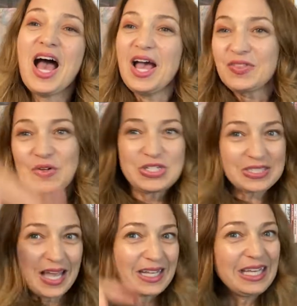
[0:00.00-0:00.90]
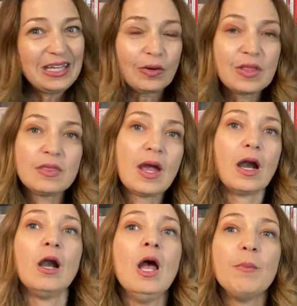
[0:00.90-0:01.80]
they're just kind of here and
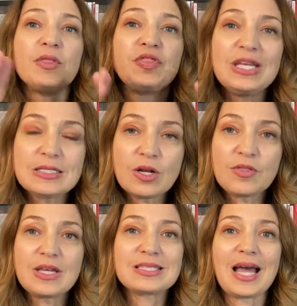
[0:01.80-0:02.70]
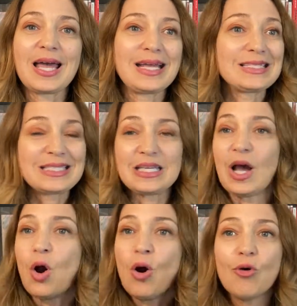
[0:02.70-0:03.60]
there, but these are things I see
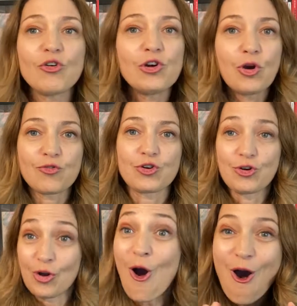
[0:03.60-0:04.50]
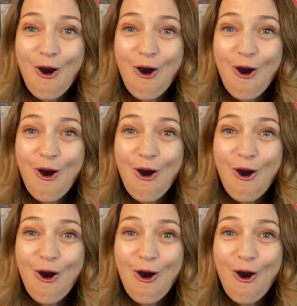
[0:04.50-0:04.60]
over and over and